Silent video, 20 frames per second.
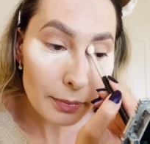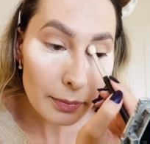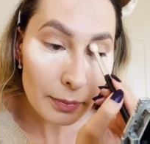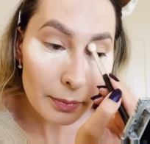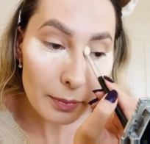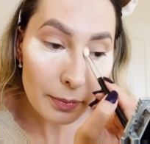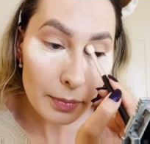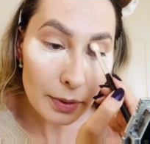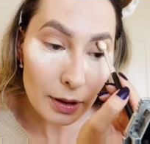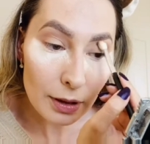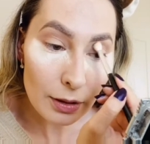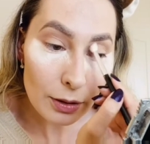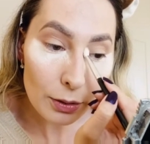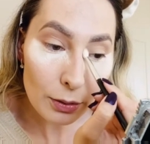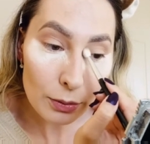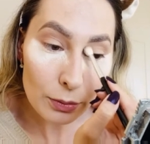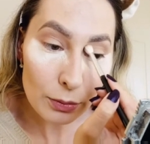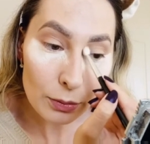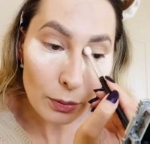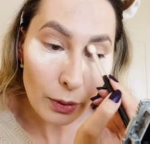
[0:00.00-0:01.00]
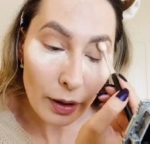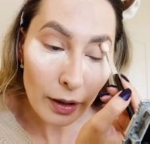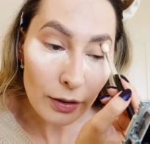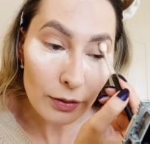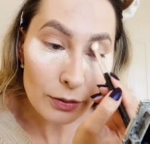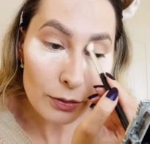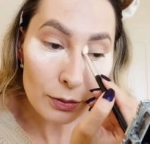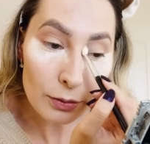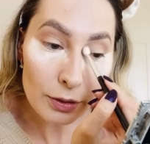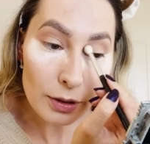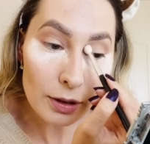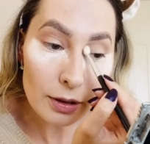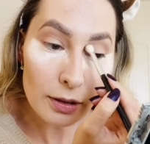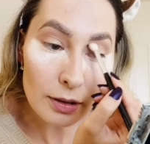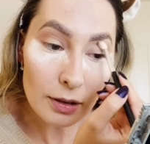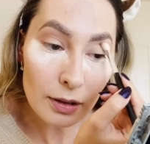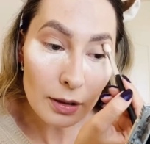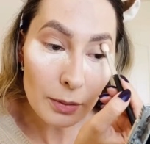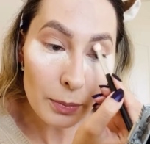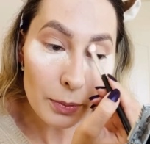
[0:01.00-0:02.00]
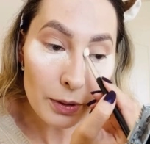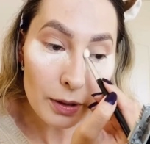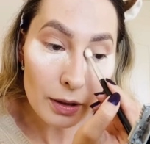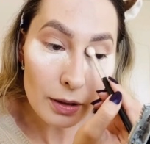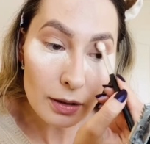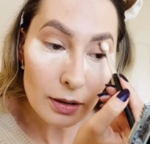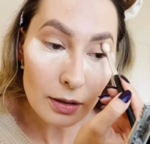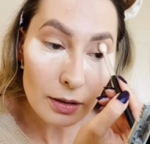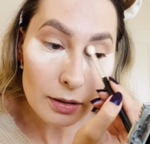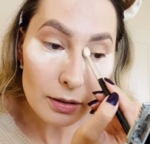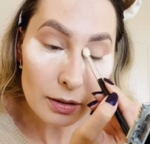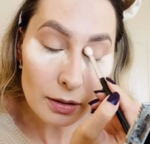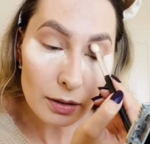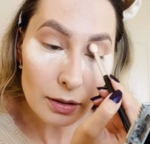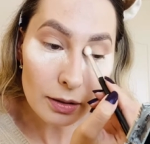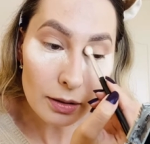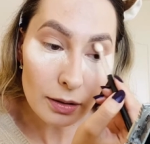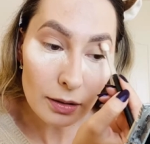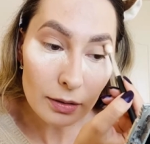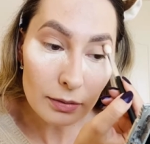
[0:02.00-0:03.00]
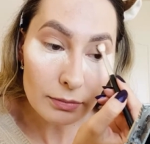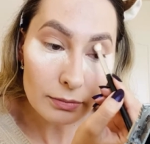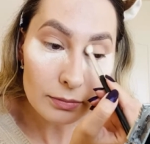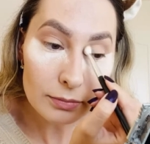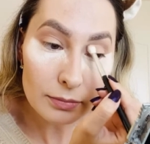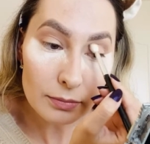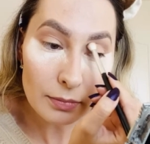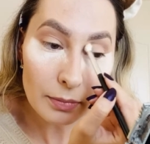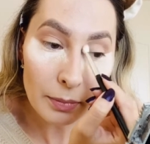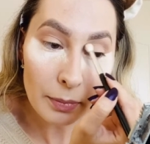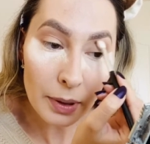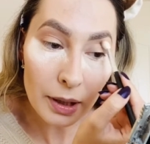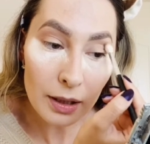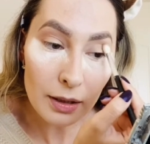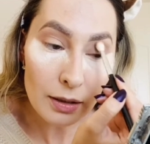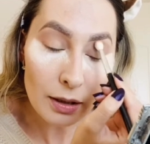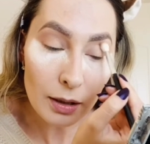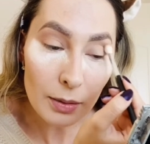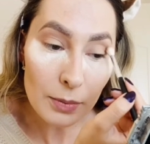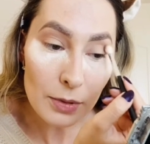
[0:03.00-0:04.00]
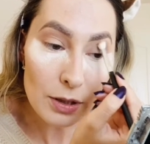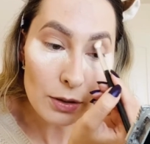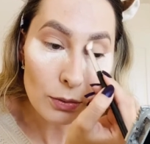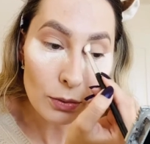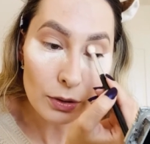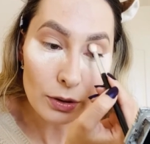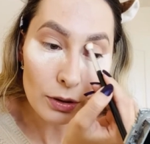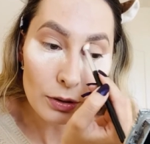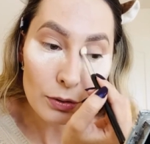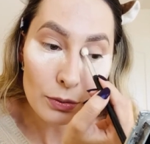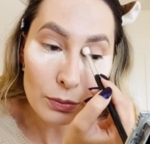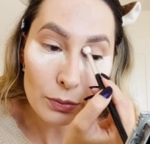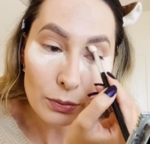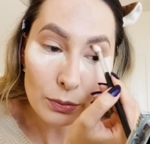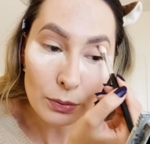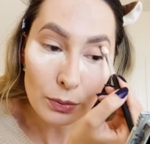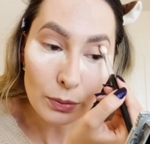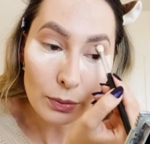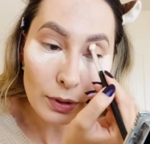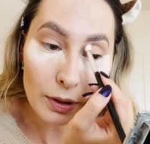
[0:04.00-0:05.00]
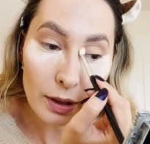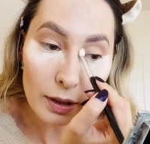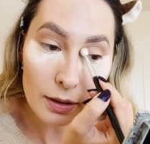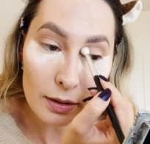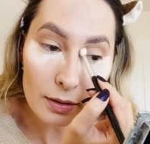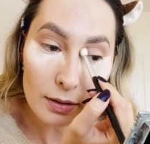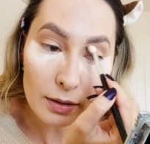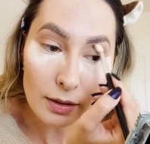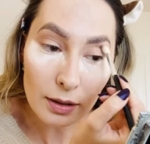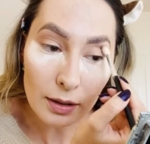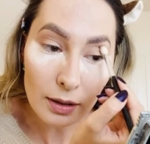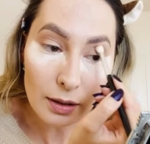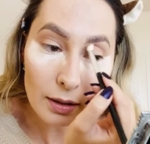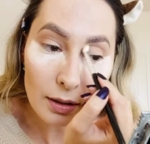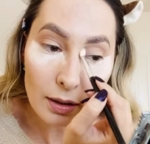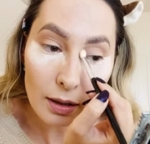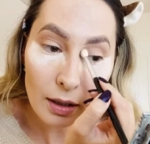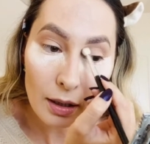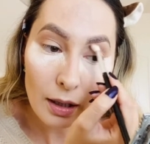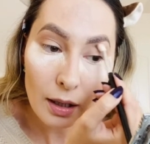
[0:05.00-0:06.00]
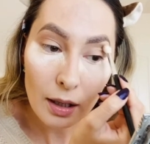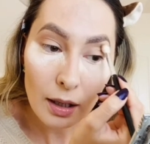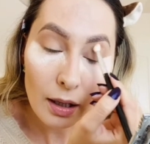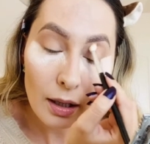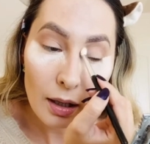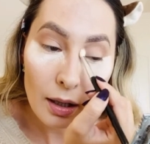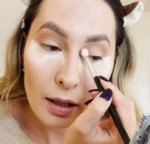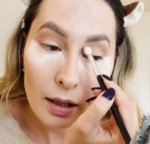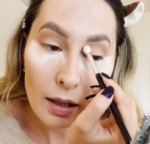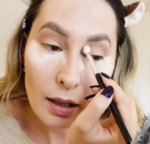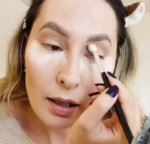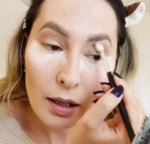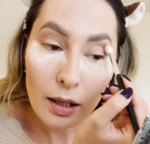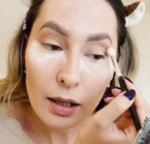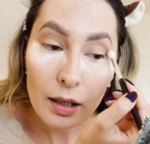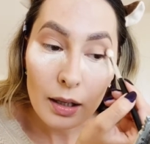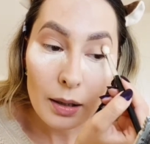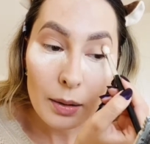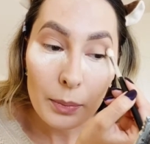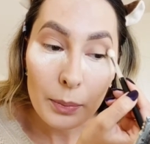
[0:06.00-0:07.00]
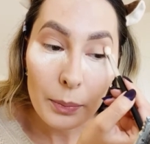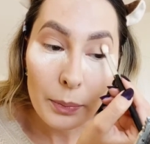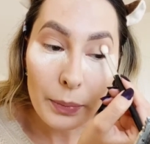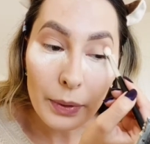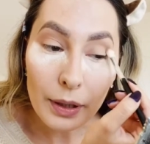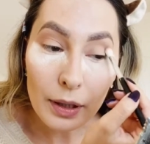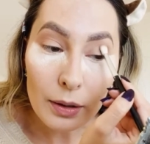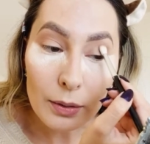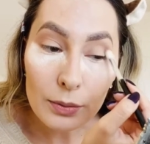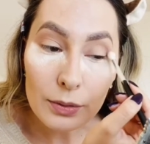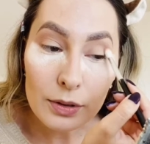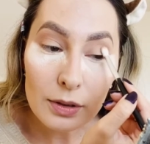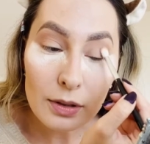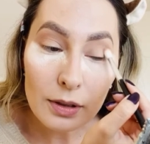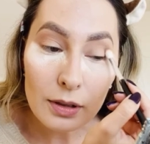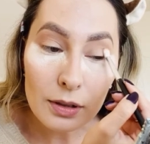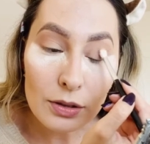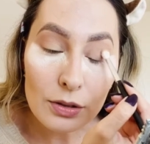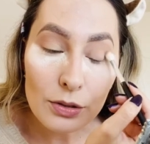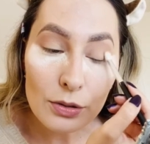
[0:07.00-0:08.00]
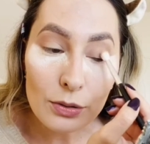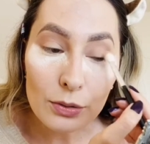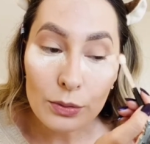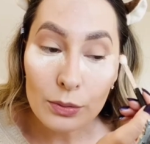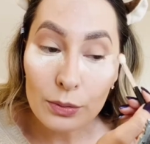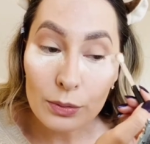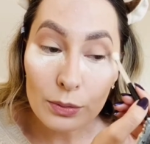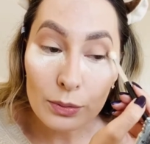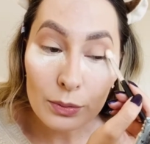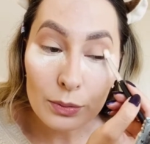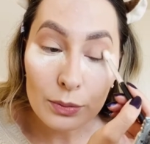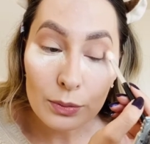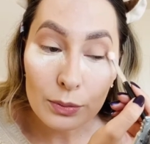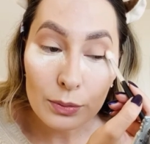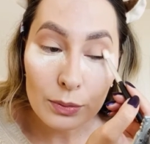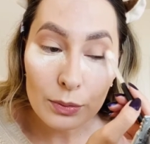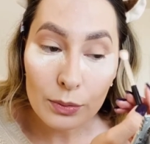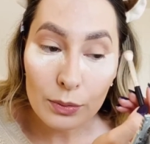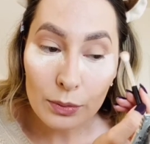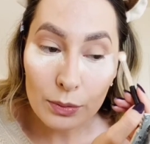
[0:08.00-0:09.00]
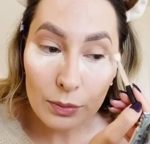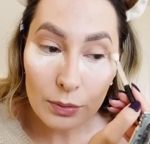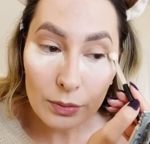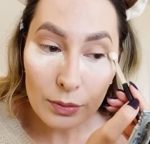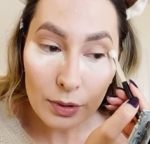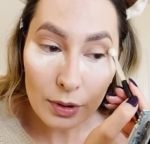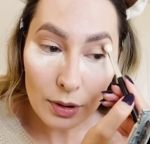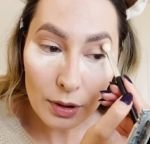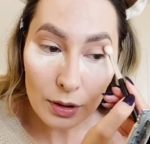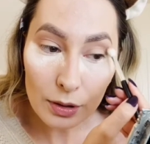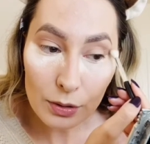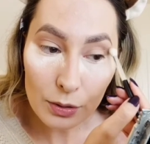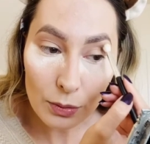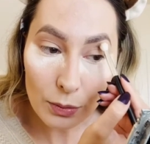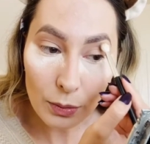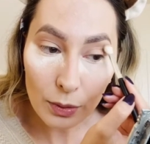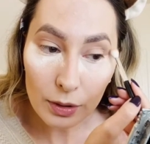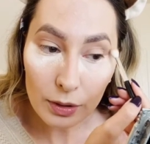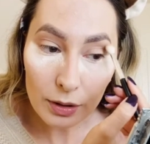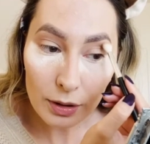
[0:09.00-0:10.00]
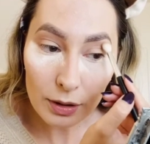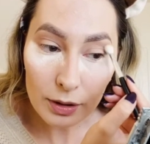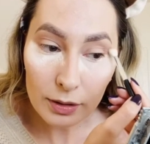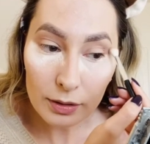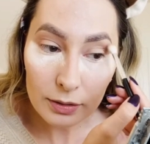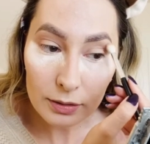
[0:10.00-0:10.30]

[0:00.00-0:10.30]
But you do have to deepen it many times in order to get the payout that you want.